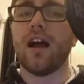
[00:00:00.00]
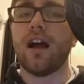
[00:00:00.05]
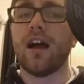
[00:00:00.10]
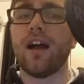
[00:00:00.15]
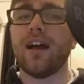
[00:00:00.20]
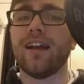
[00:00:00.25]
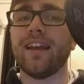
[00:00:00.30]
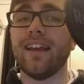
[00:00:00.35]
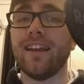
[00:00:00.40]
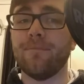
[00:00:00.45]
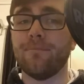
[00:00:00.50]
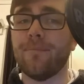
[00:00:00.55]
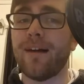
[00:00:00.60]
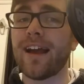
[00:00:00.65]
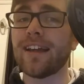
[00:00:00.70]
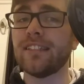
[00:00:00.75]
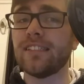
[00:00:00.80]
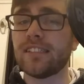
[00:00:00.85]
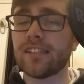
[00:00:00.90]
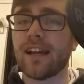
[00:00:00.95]
In my
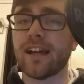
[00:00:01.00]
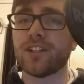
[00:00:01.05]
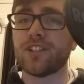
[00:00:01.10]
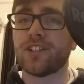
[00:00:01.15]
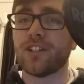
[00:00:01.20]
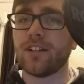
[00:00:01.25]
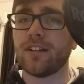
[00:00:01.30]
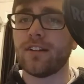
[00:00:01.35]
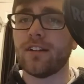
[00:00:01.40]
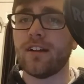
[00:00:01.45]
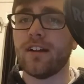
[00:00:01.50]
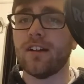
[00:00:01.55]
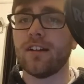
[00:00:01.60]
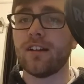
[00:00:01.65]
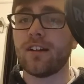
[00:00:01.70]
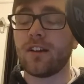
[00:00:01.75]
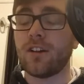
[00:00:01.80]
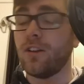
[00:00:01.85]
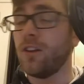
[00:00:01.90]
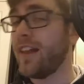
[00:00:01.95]
session,
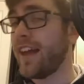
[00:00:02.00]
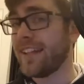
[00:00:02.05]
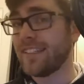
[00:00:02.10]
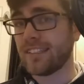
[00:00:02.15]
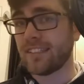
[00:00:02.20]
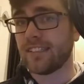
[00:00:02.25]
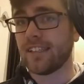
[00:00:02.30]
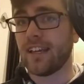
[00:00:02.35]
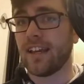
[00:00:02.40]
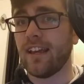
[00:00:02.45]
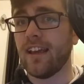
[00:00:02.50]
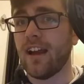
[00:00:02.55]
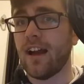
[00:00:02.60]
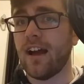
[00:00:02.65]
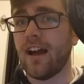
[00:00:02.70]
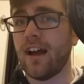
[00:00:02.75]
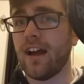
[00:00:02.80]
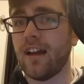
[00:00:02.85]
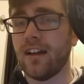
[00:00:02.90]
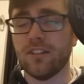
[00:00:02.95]
Clancy,
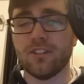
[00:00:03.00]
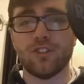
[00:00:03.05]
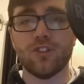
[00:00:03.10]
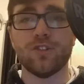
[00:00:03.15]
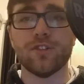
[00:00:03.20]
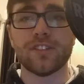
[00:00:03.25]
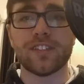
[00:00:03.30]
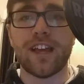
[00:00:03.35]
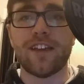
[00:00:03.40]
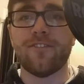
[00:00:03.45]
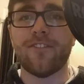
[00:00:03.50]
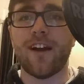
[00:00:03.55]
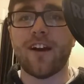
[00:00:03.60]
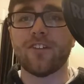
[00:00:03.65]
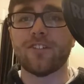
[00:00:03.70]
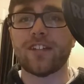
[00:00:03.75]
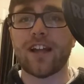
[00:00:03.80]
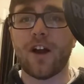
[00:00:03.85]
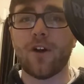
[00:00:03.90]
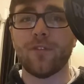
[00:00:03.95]
as soon as they found
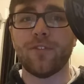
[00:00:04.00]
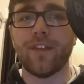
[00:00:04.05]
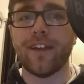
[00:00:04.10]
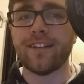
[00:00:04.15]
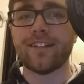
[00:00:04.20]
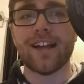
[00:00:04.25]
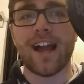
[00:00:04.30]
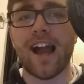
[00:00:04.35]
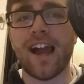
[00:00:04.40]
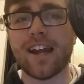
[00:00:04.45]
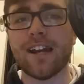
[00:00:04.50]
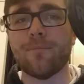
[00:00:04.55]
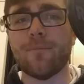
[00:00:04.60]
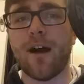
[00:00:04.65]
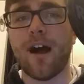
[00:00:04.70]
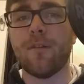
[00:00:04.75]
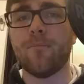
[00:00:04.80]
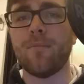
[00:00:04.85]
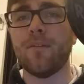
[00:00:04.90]
out, they tied him up.